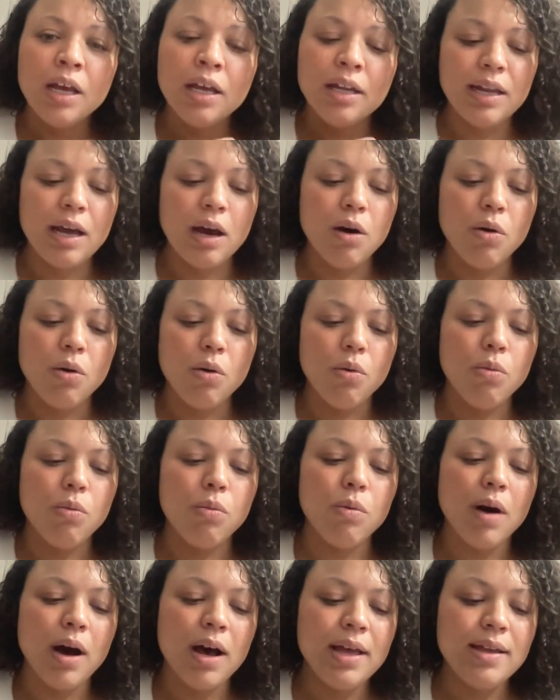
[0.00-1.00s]
Now,
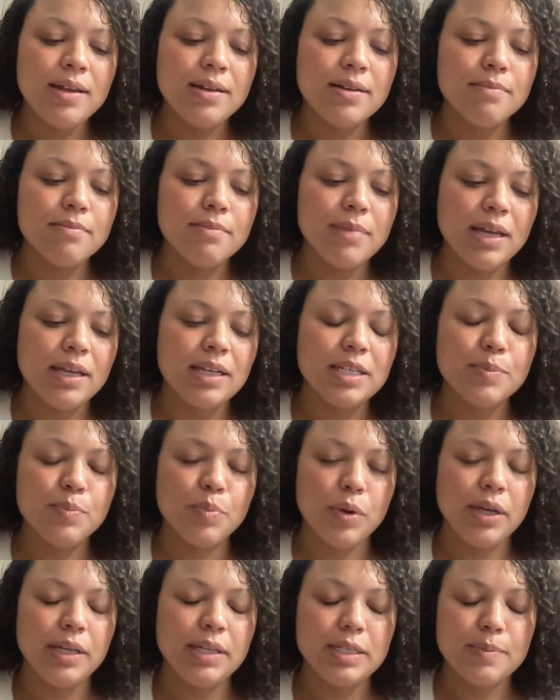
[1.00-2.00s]
what makes
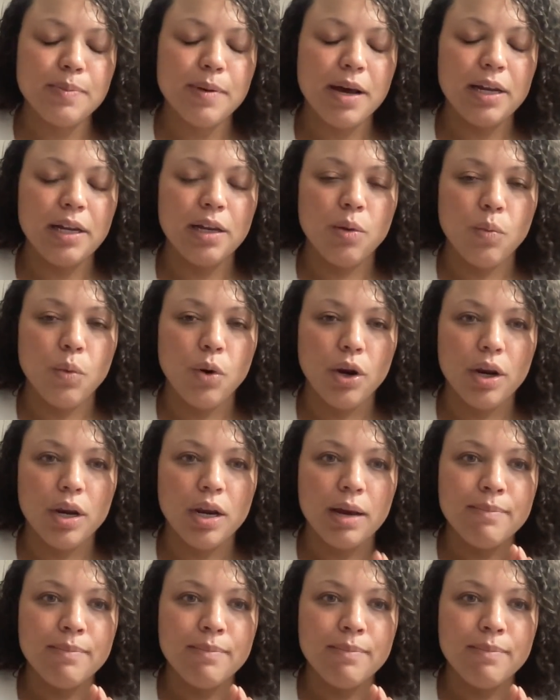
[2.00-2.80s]
brain spotting work?